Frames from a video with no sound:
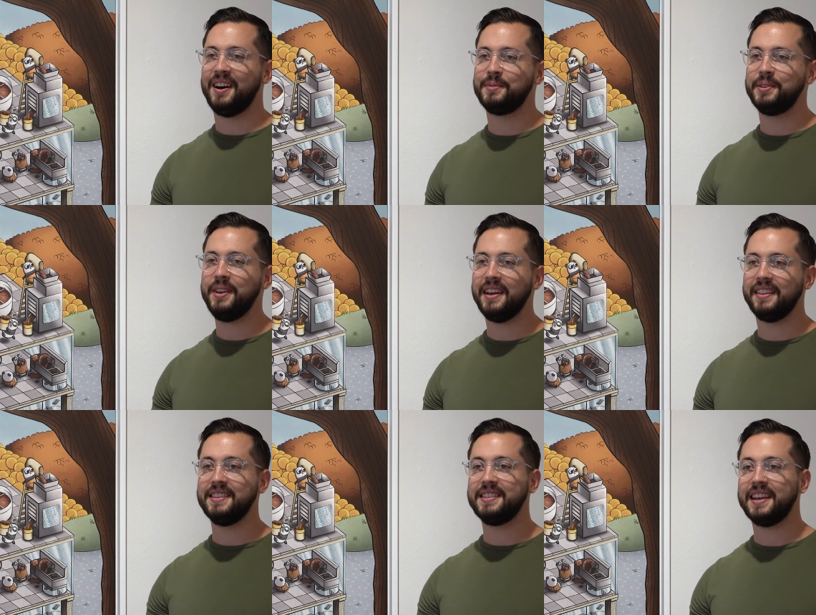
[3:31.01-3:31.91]
So yeah,
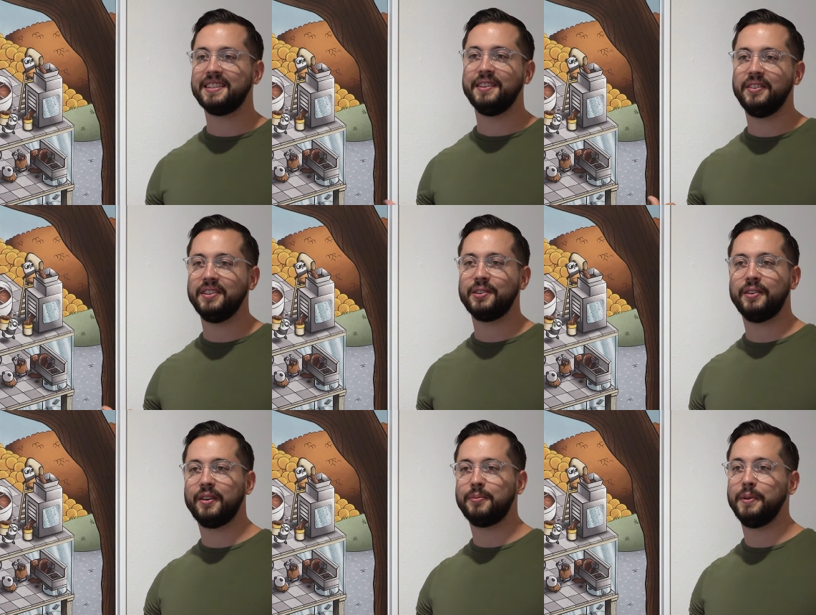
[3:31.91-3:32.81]
this activity
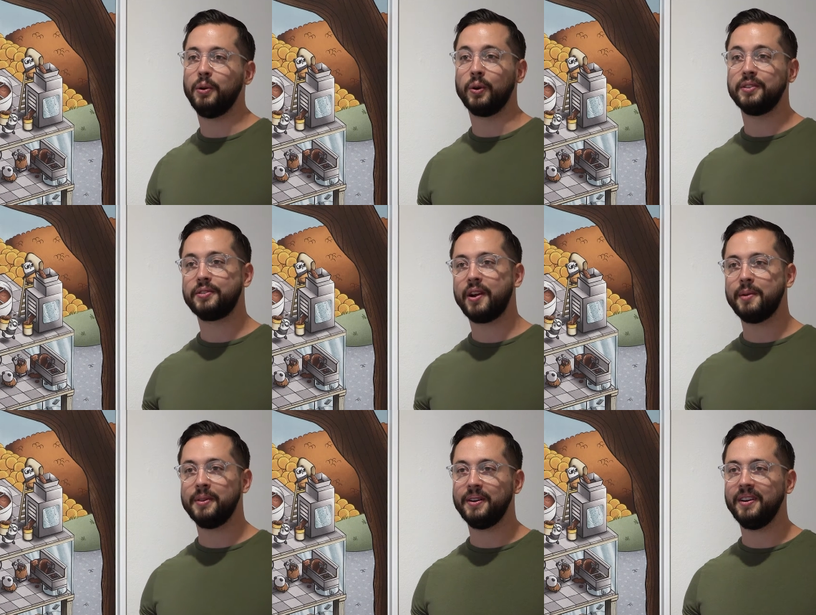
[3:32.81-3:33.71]
turned out to be a word
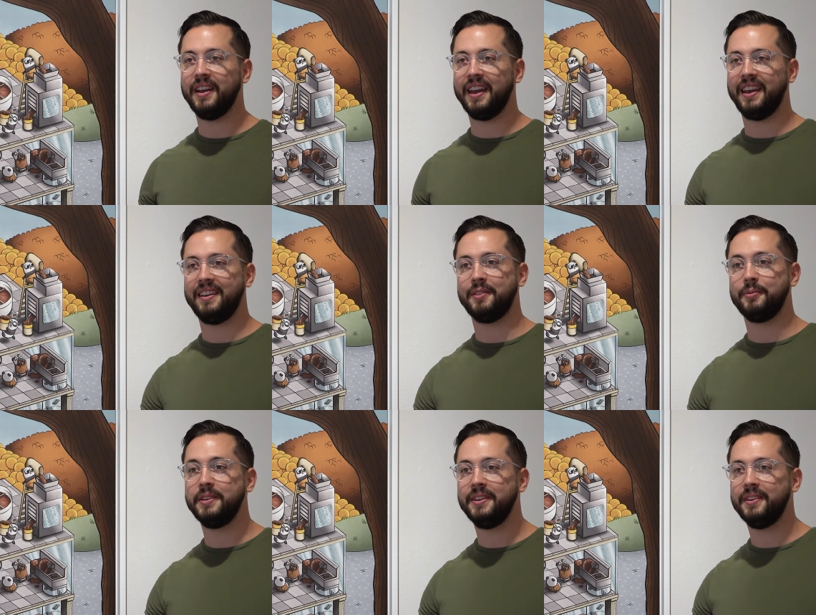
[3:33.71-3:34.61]
scrambler, and the
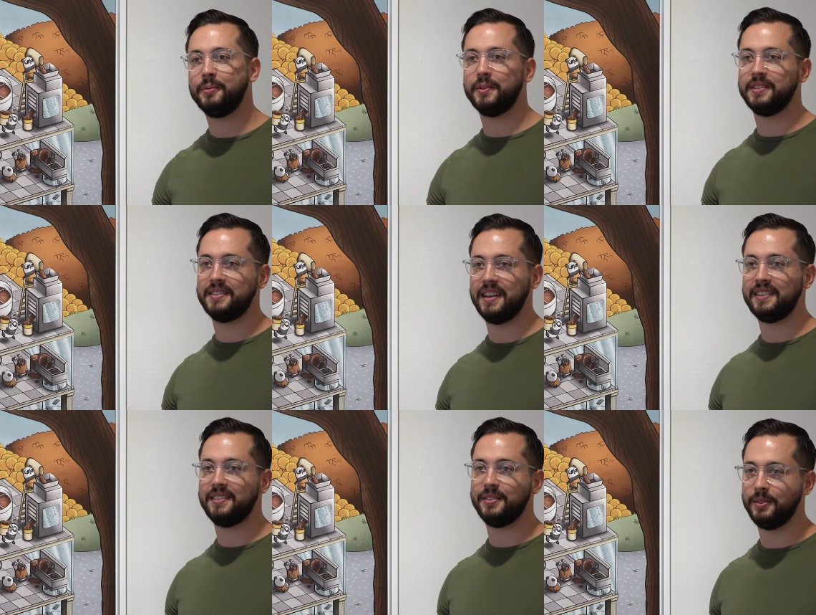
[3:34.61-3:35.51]
reader was
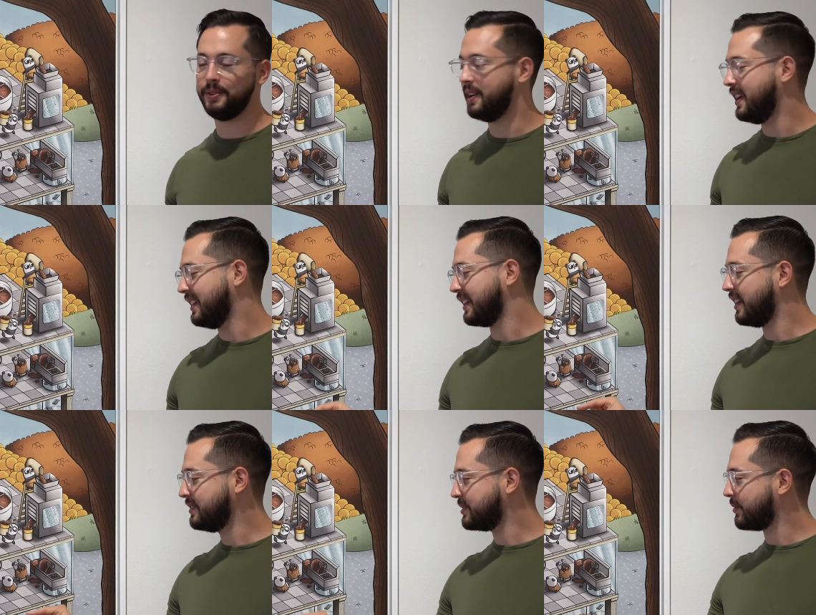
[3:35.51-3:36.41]
set to
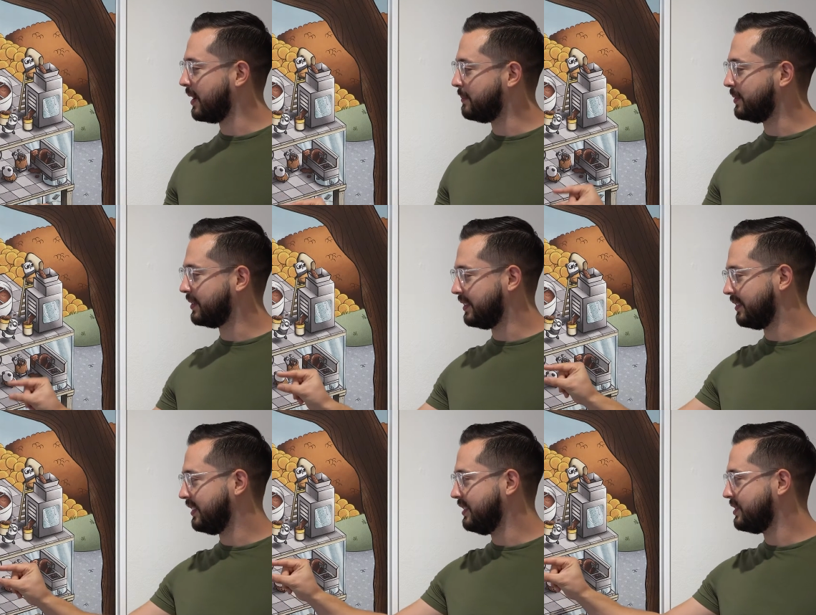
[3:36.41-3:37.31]
unscramble
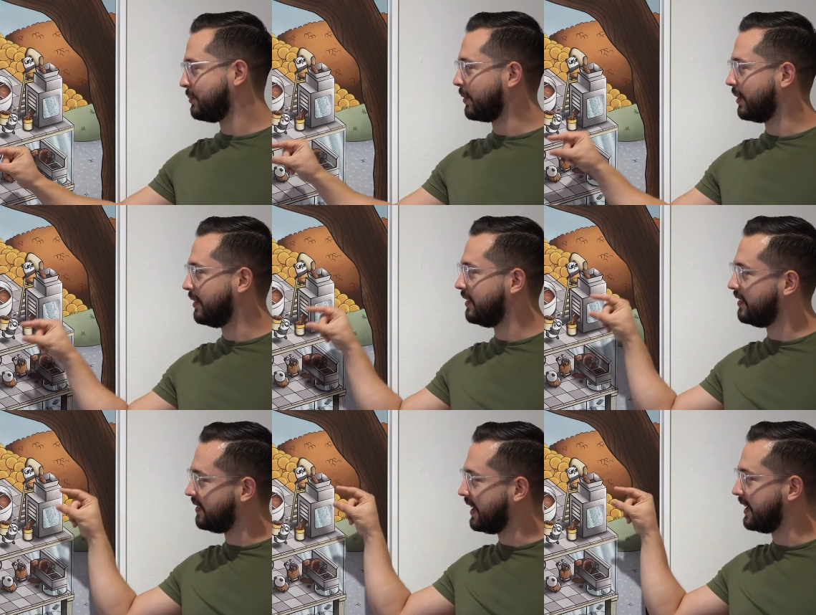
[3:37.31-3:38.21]
each
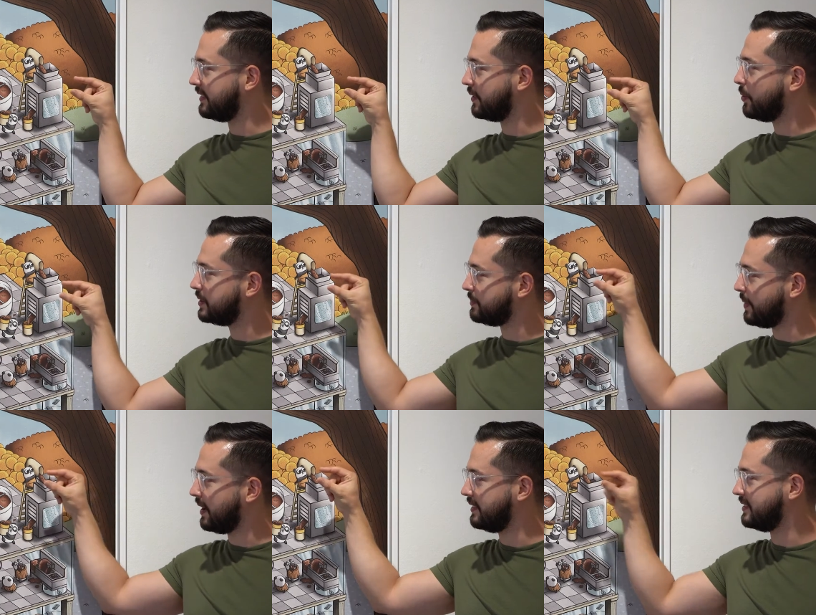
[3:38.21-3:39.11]
word that
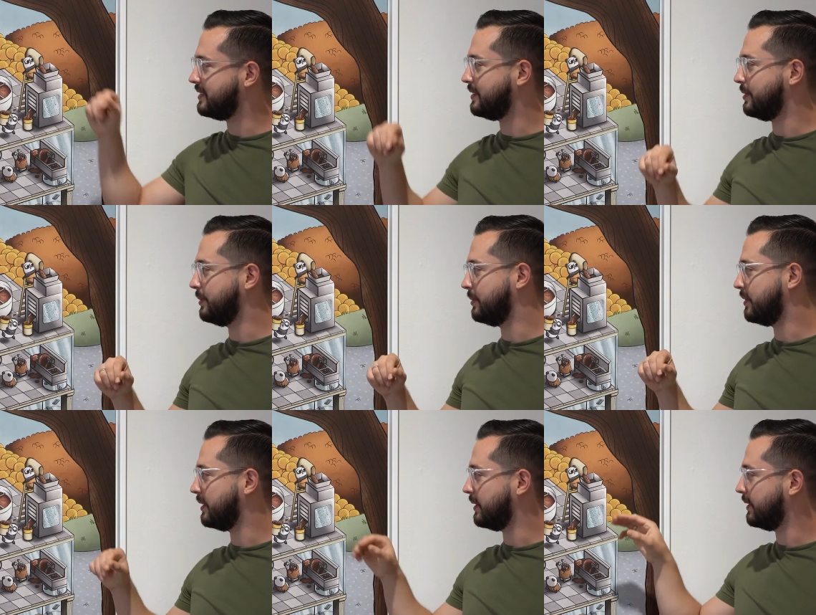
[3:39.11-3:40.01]
corresponds to
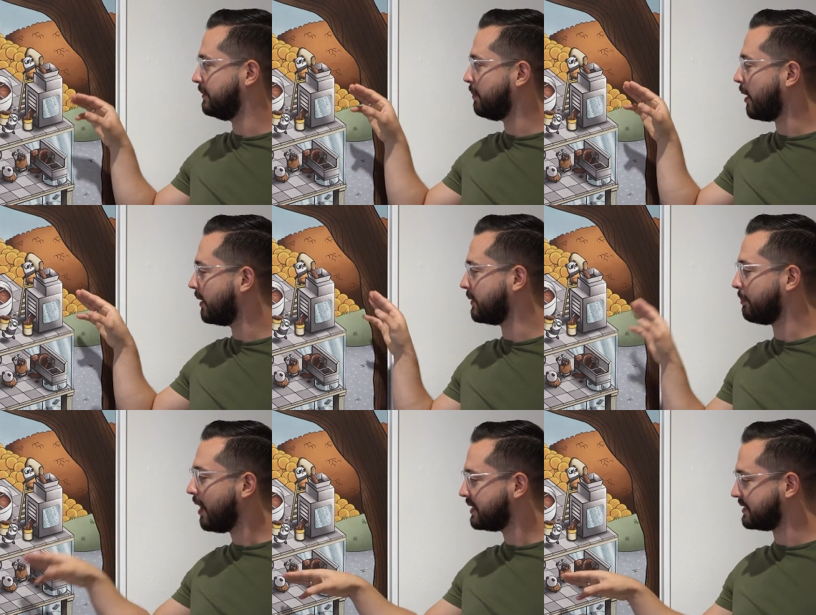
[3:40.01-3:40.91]
the part of the
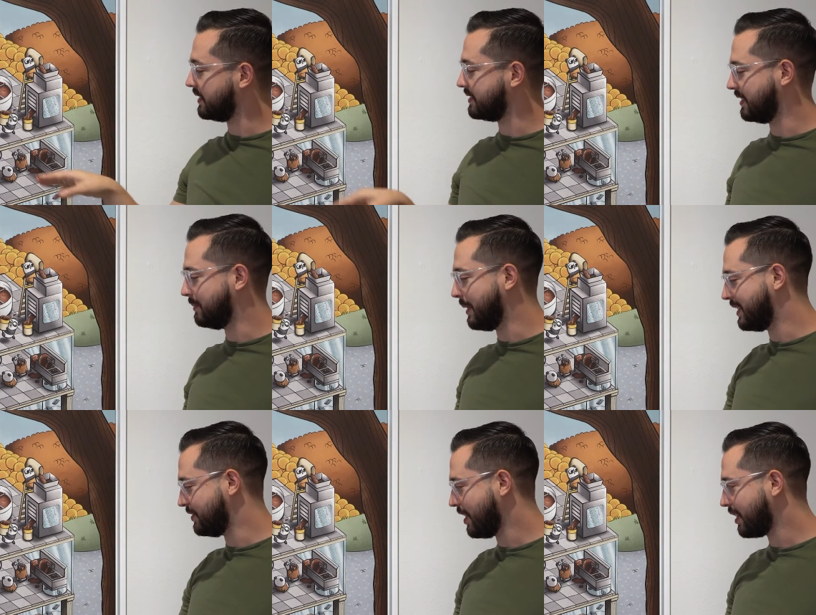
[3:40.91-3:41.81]
process in
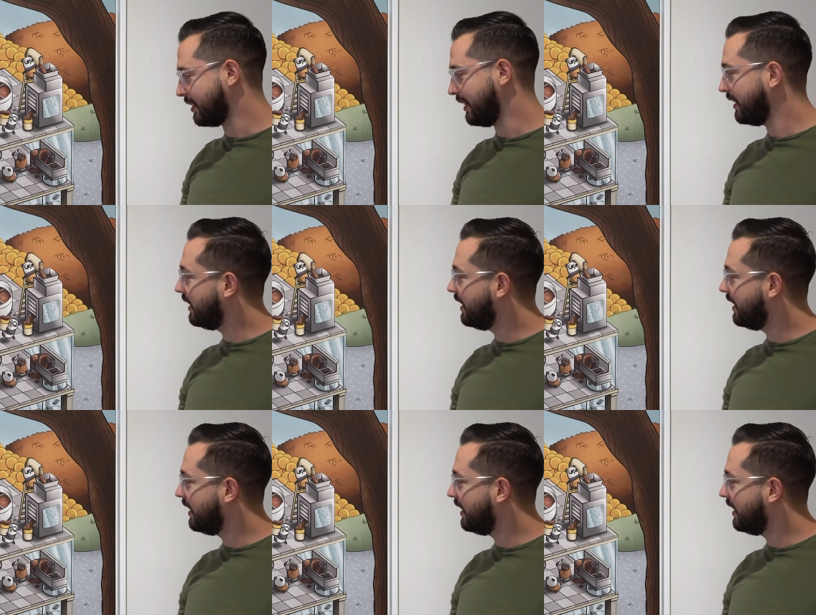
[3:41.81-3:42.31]
making chocolate.